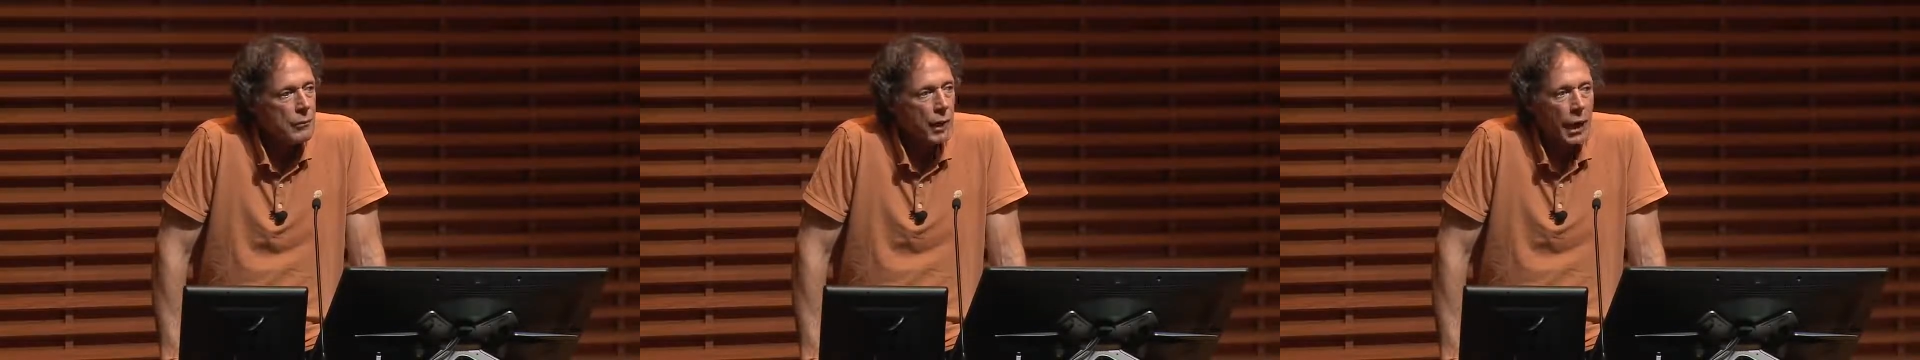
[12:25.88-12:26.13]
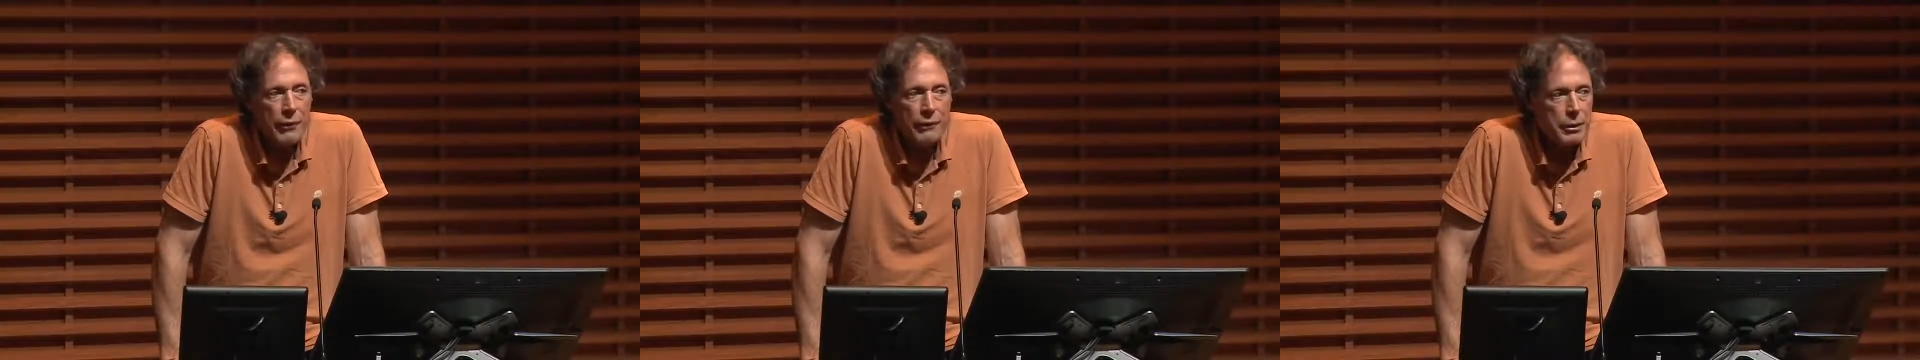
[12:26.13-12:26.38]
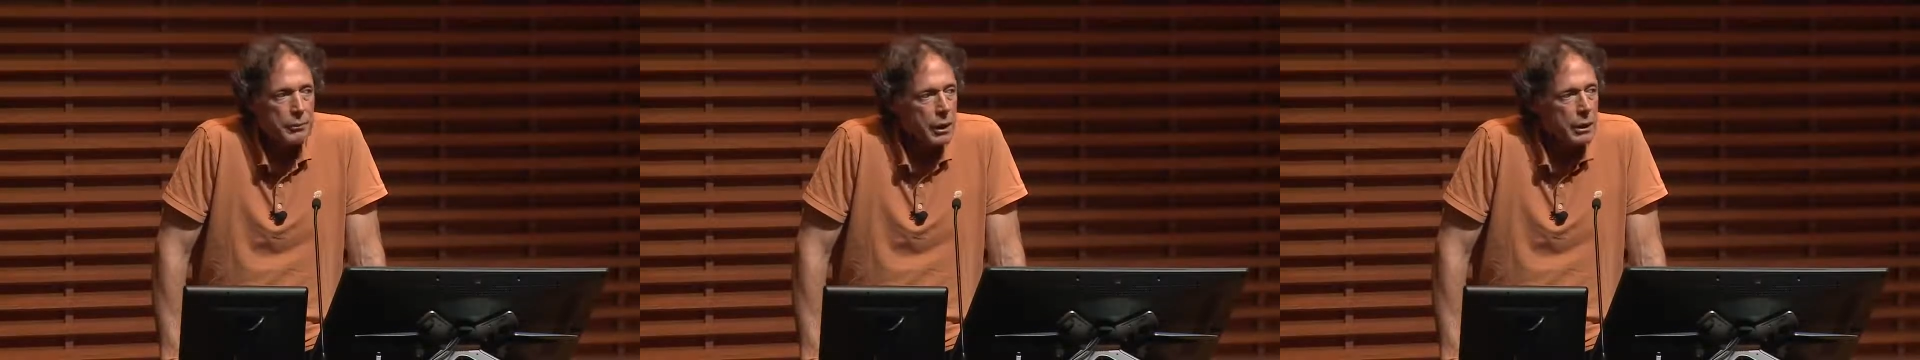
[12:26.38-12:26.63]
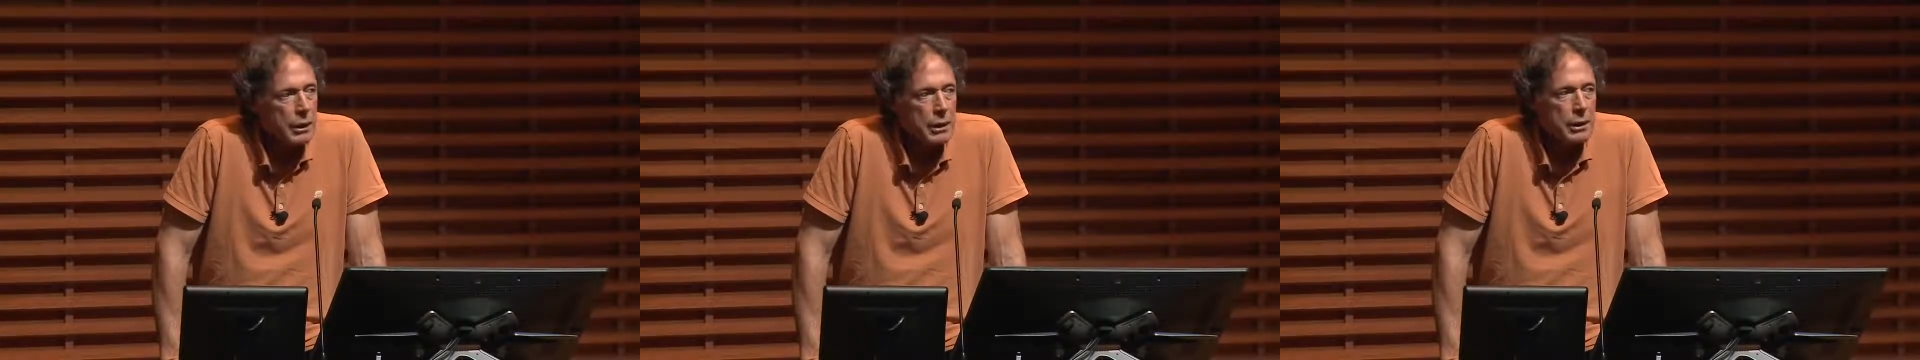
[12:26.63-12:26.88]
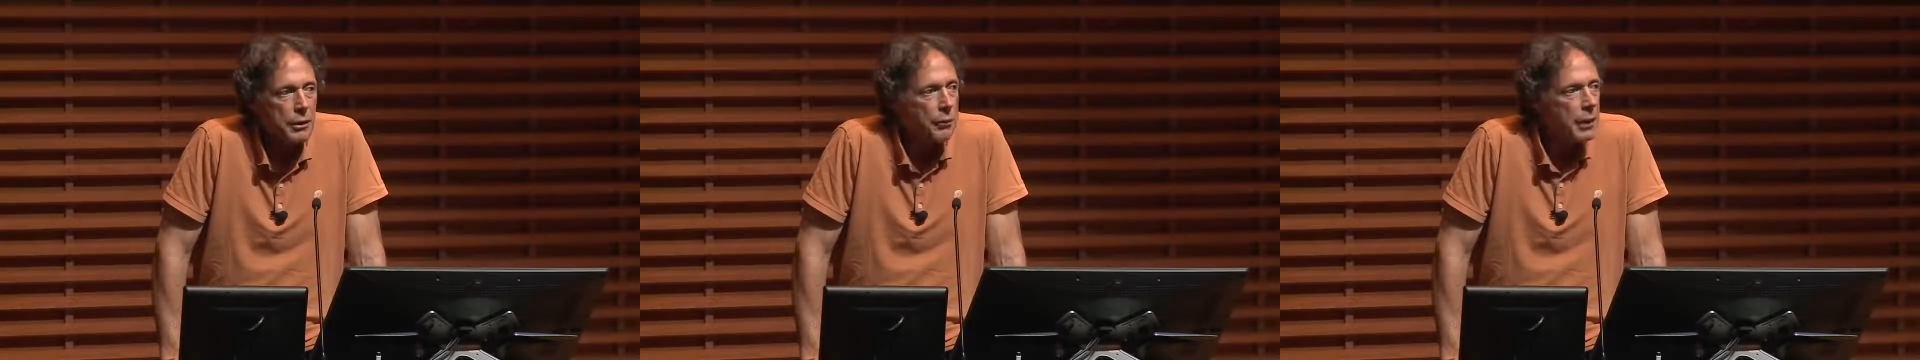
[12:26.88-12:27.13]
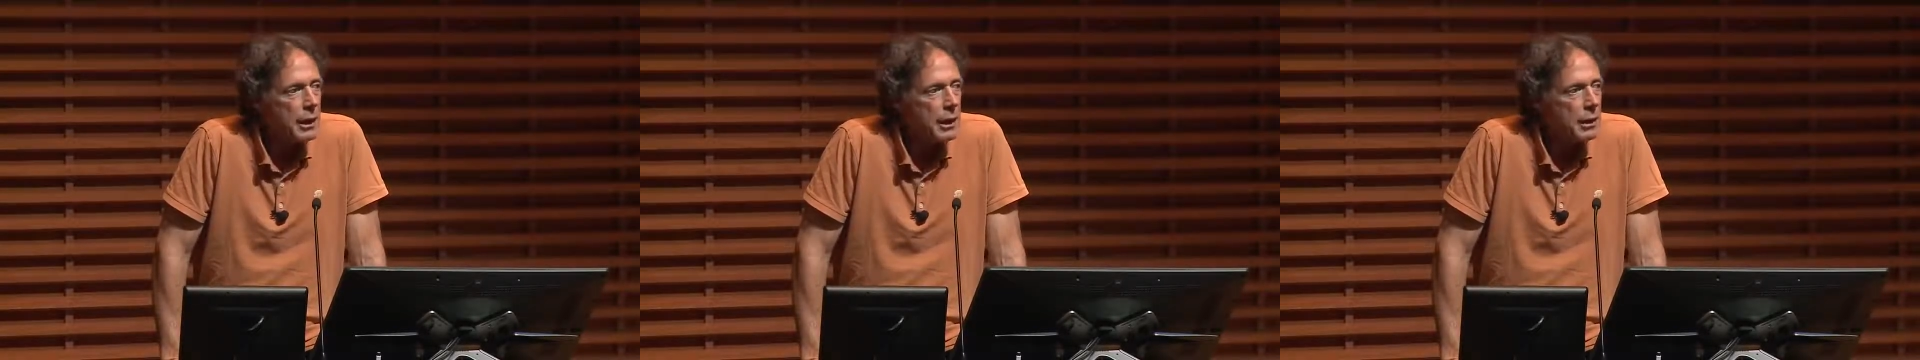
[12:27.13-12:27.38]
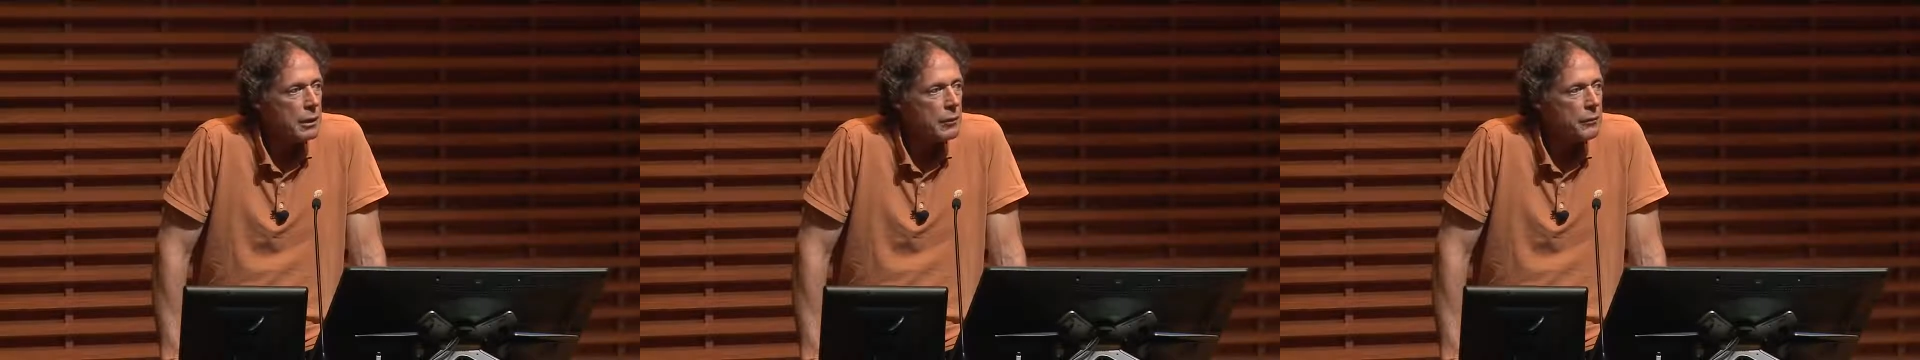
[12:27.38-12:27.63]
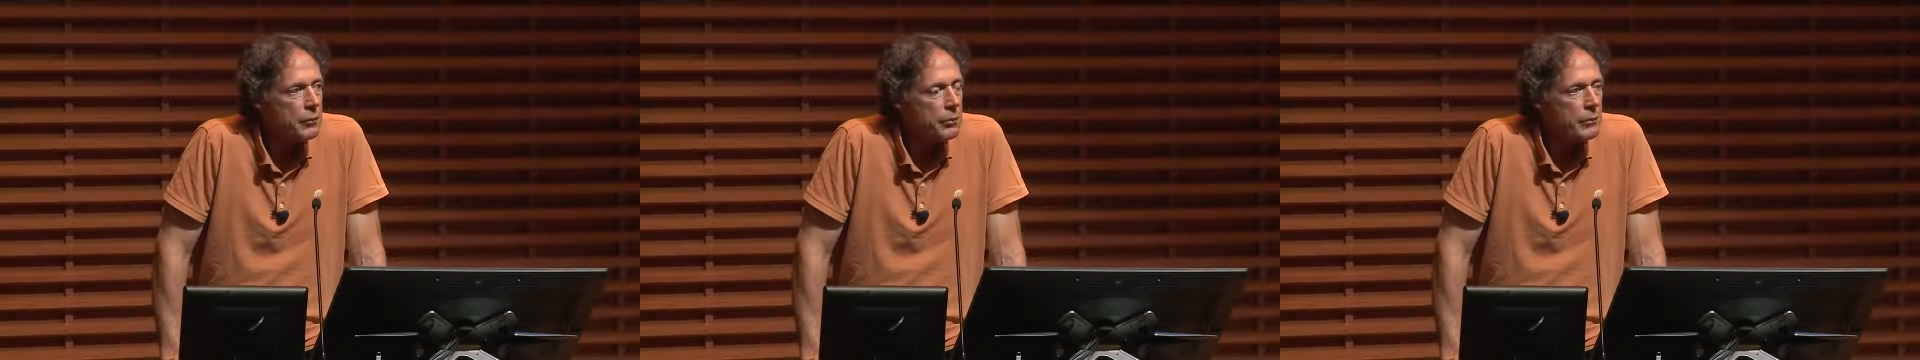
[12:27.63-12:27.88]
Having money in the bank,
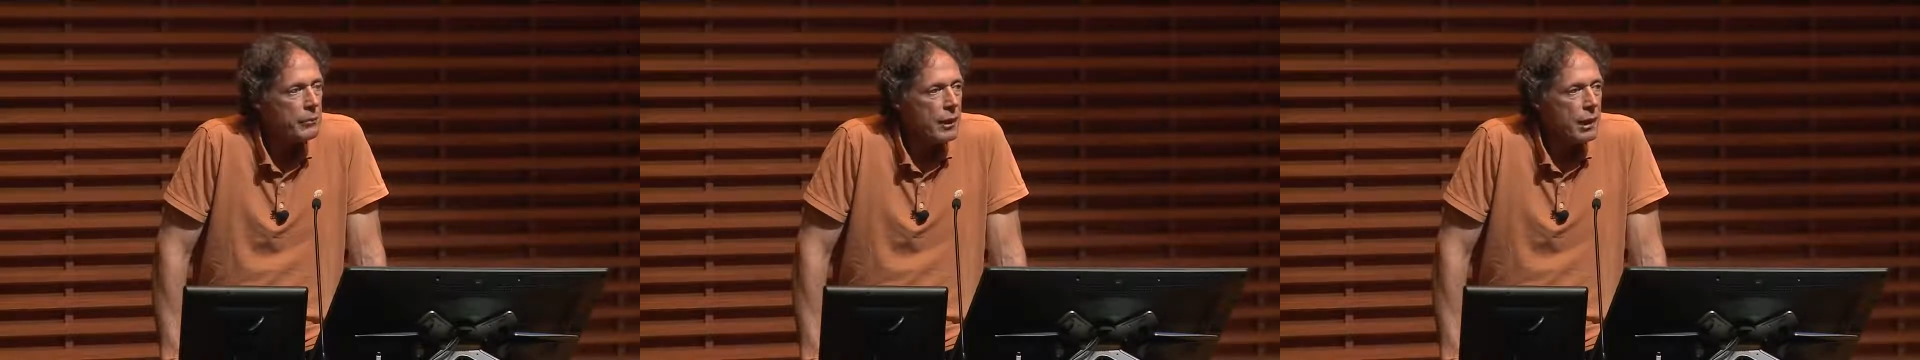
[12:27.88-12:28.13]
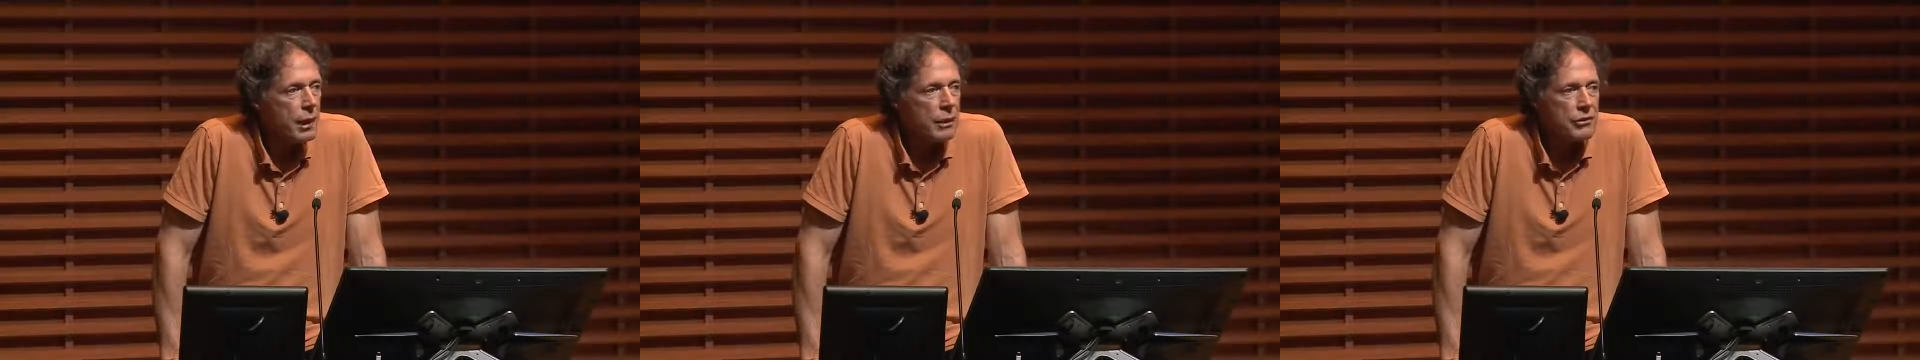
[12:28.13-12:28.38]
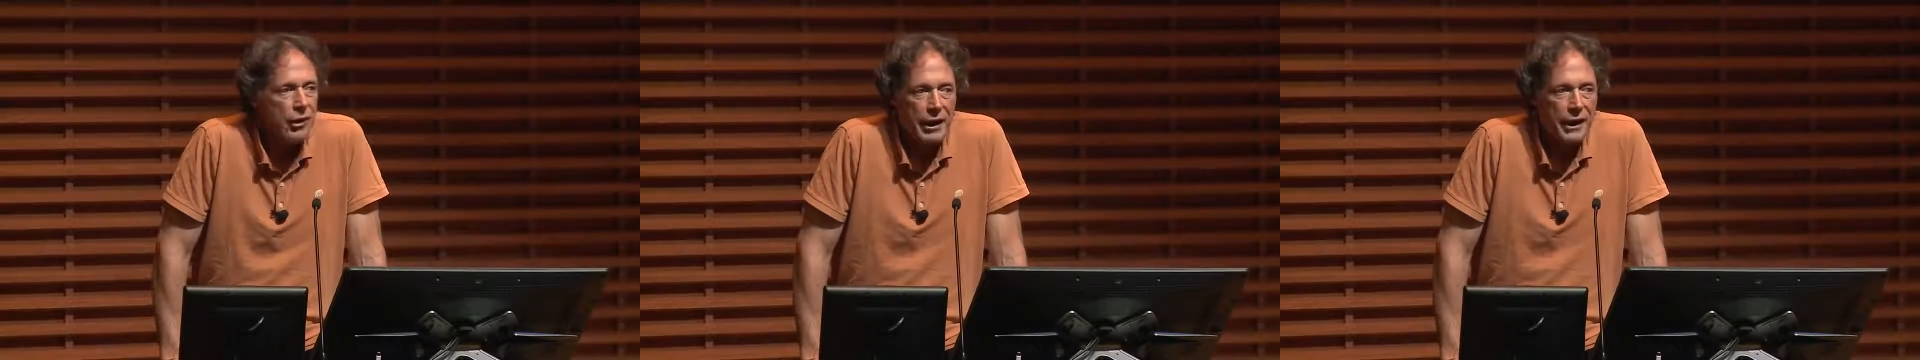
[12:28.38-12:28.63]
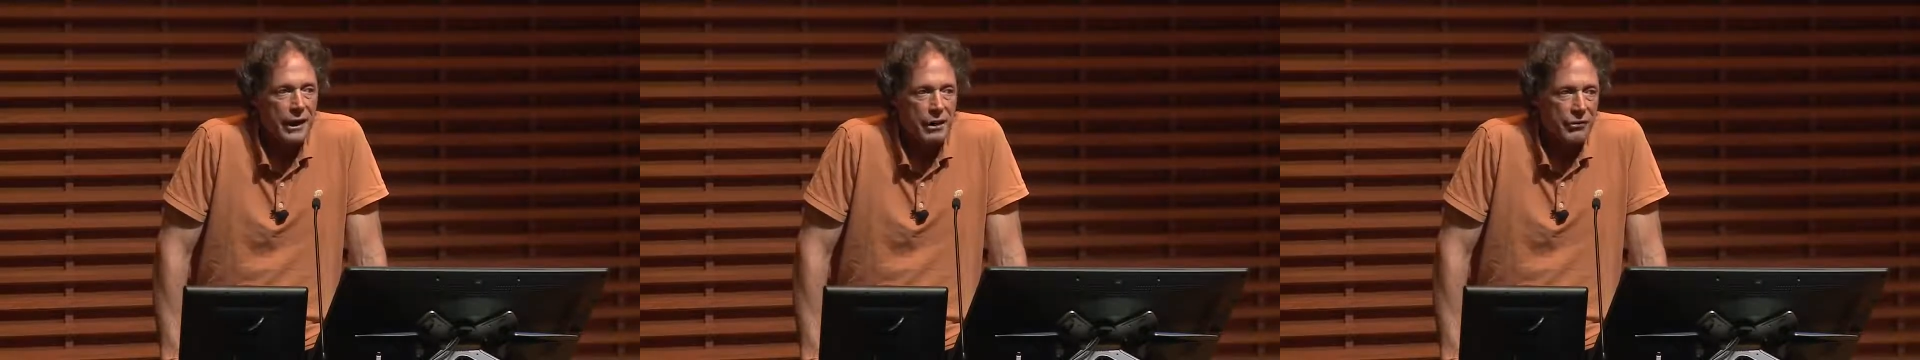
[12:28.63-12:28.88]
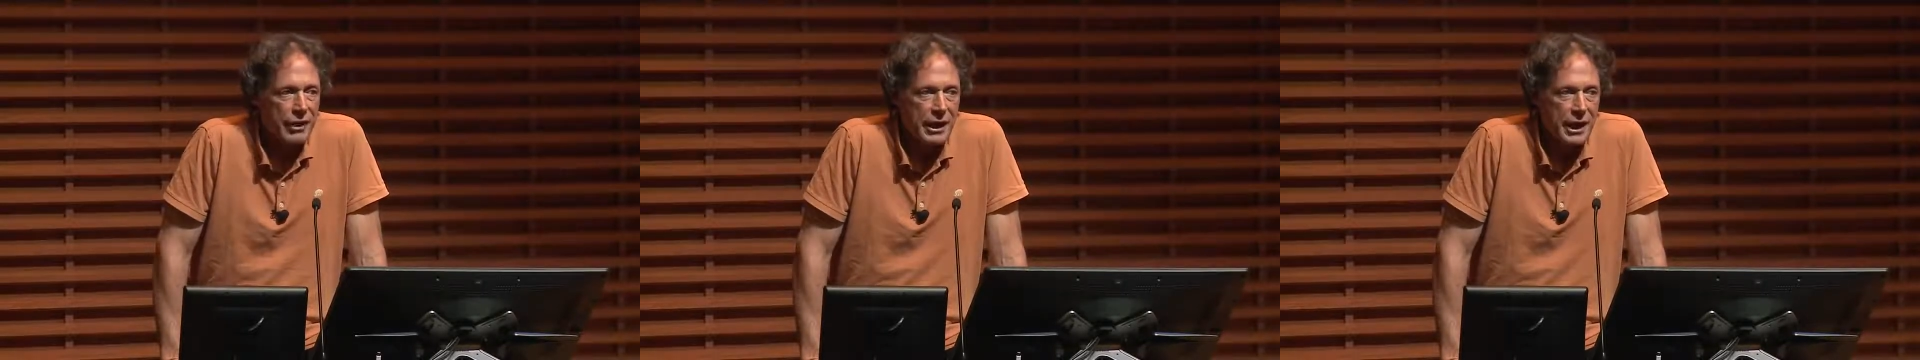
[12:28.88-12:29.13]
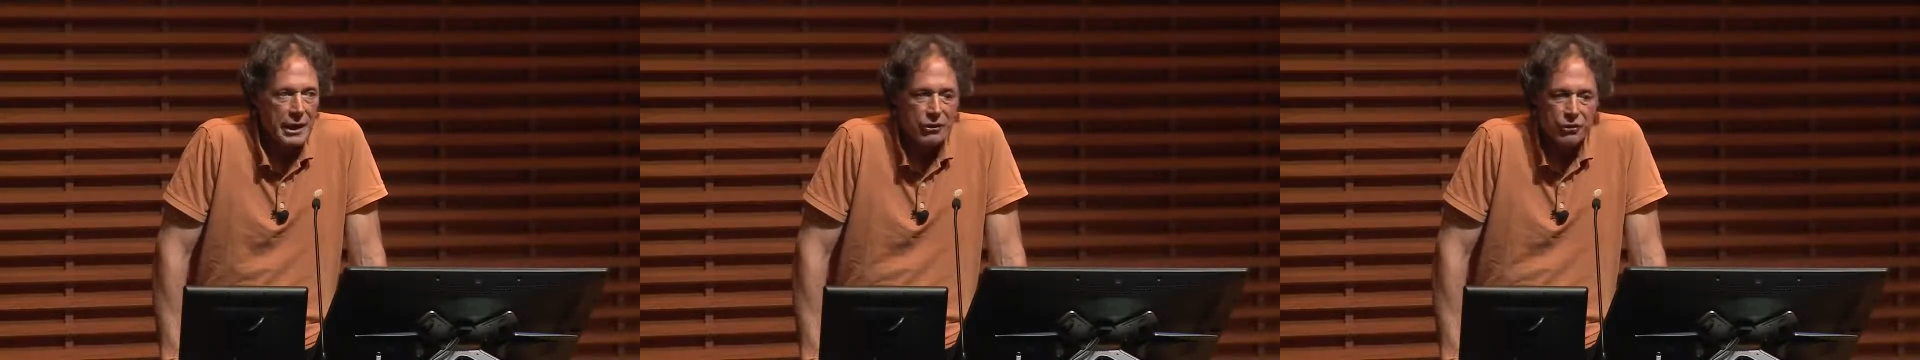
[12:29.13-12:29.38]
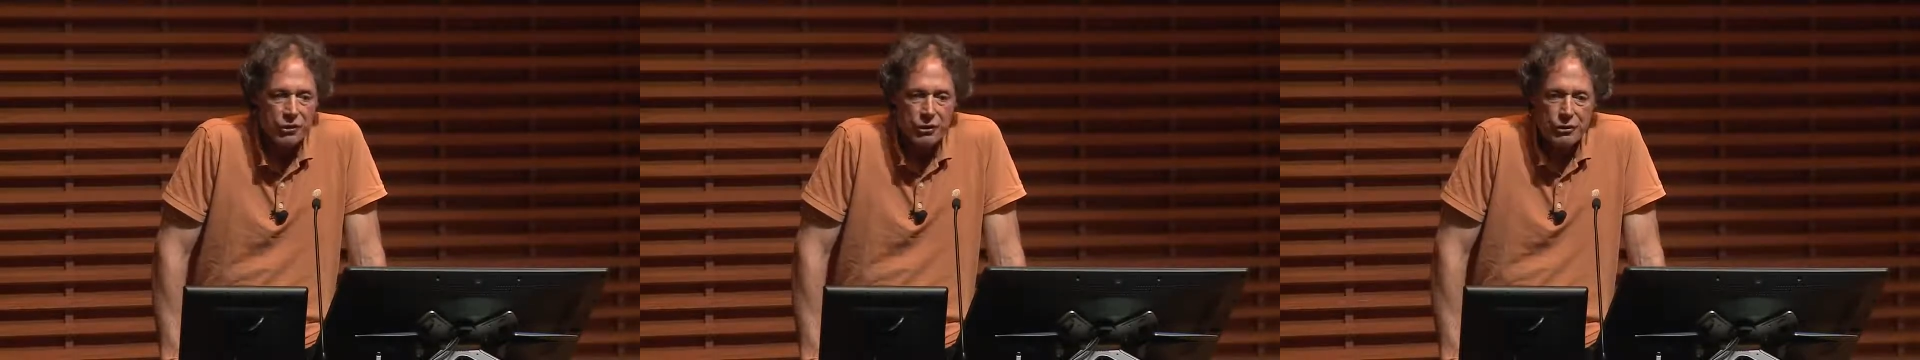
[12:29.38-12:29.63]
taking a vacation